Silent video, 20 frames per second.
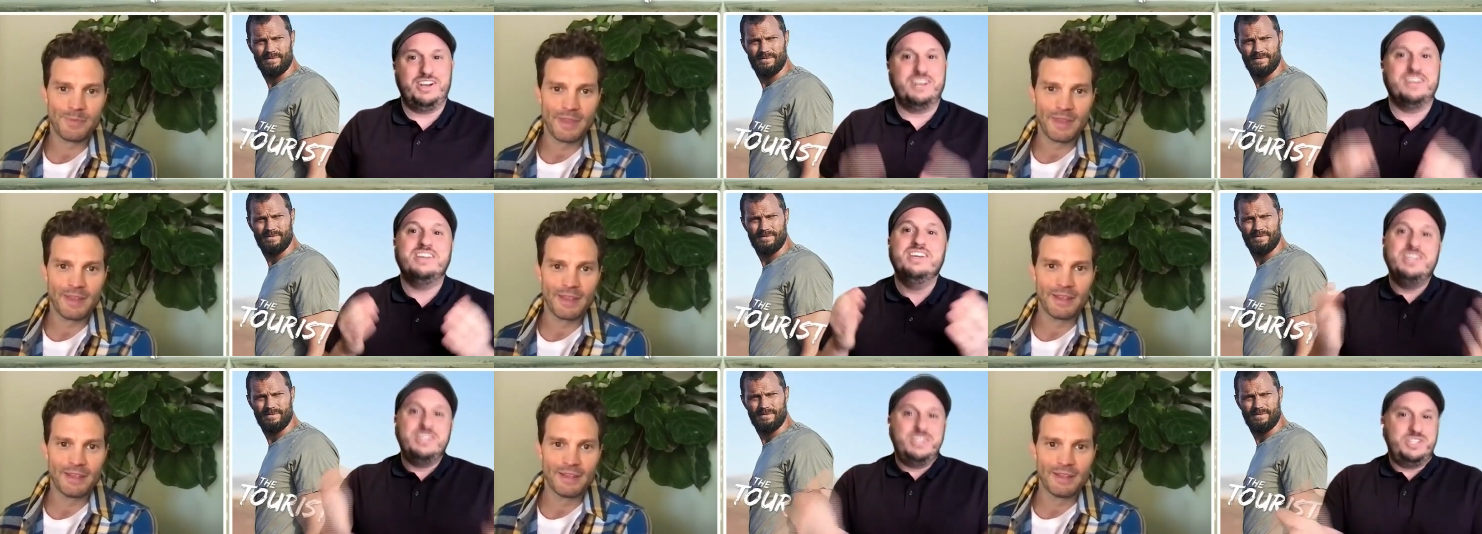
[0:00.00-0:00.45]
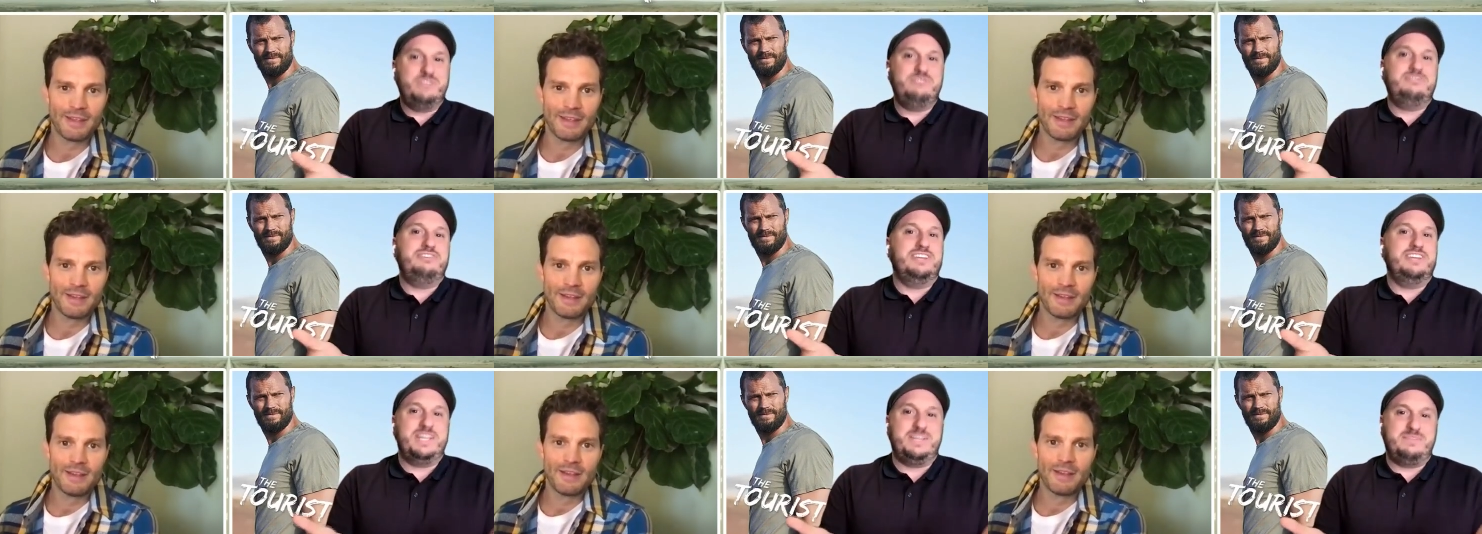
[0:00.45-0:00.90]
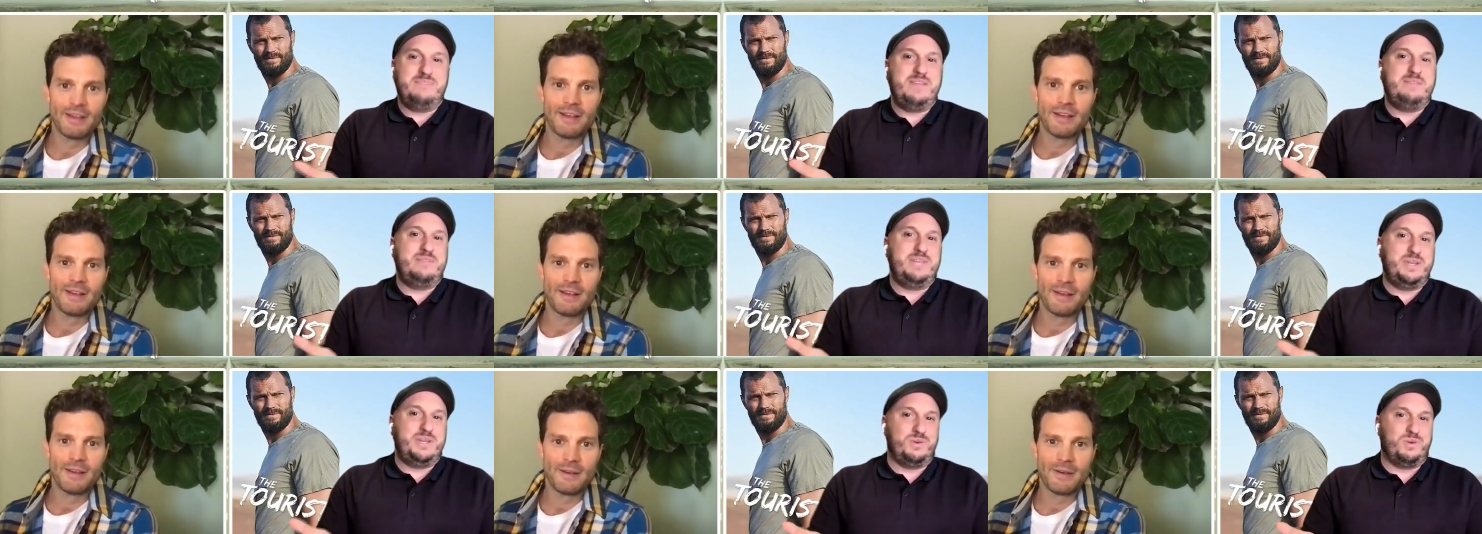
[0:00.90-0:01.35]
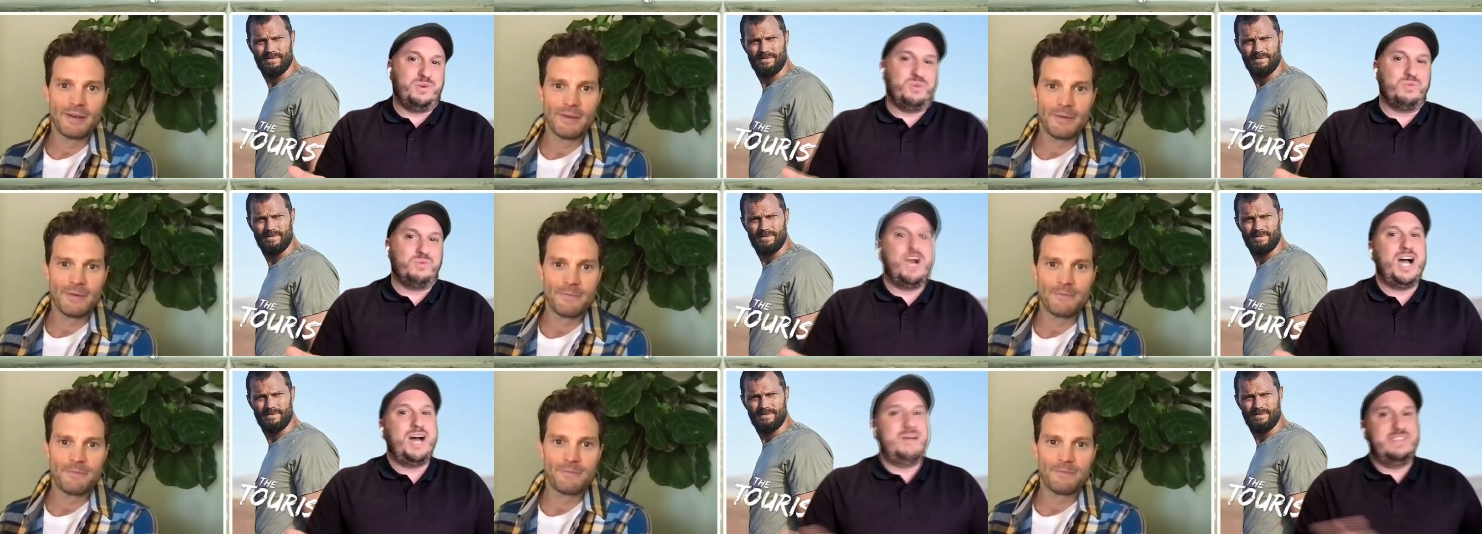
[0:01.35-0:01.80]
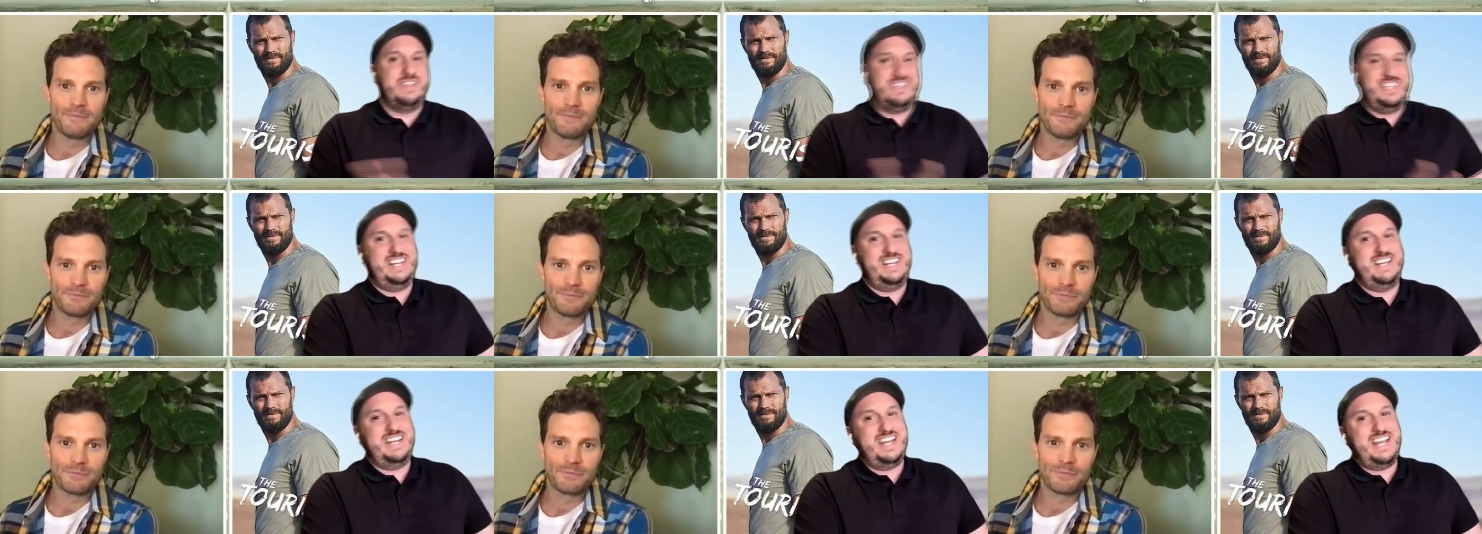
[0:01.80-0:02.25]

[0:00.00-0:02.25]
Speaker 1: And do you feel like maybe you were robbed that they